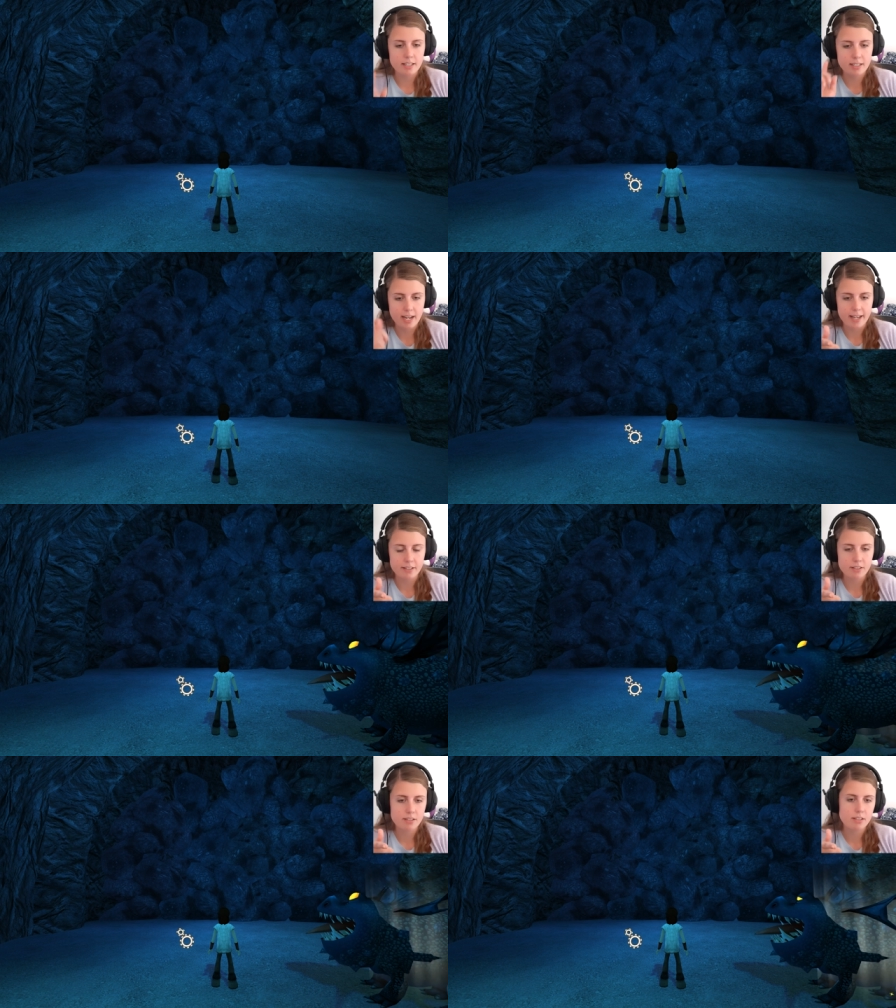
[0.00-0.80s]

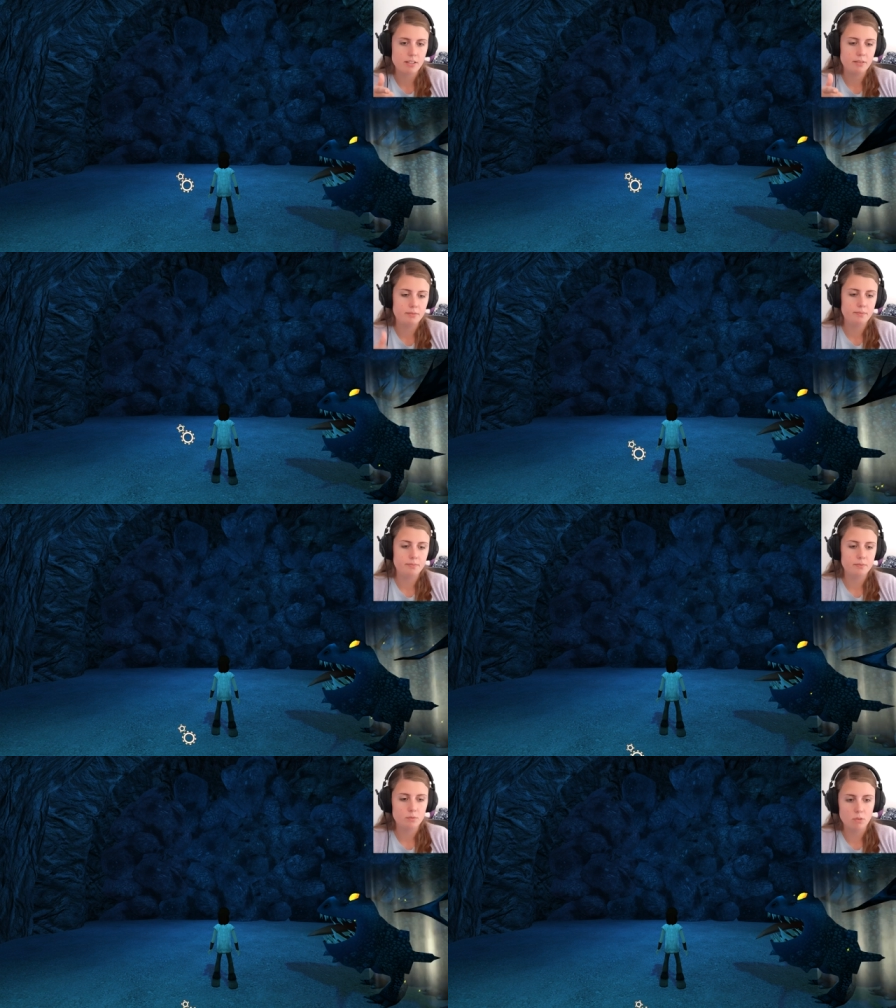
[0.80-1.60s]
Yes!
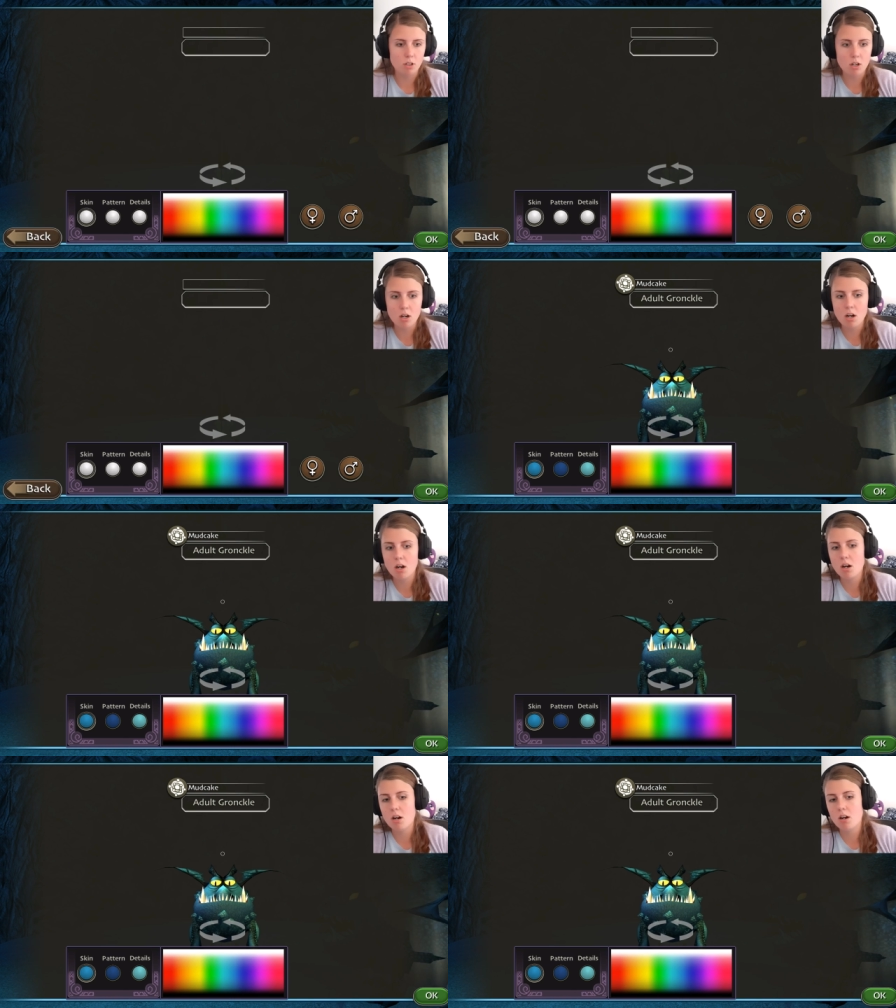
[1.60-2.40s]

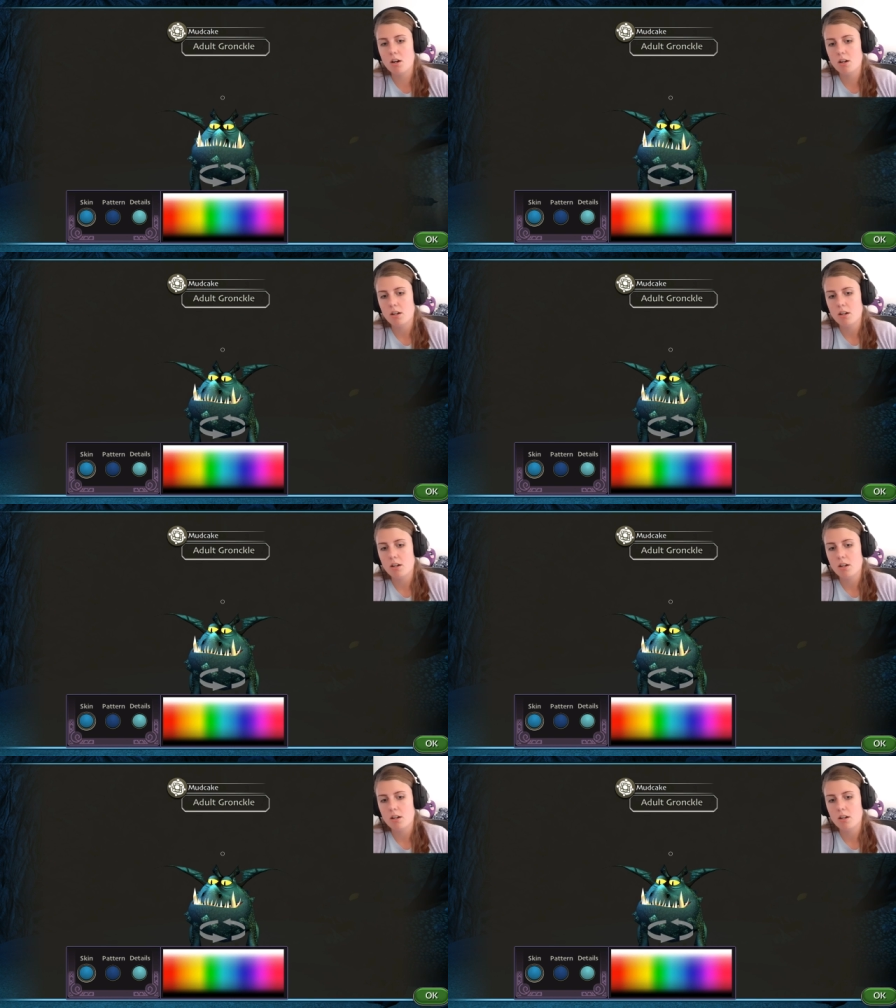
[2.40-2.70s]
Whoa!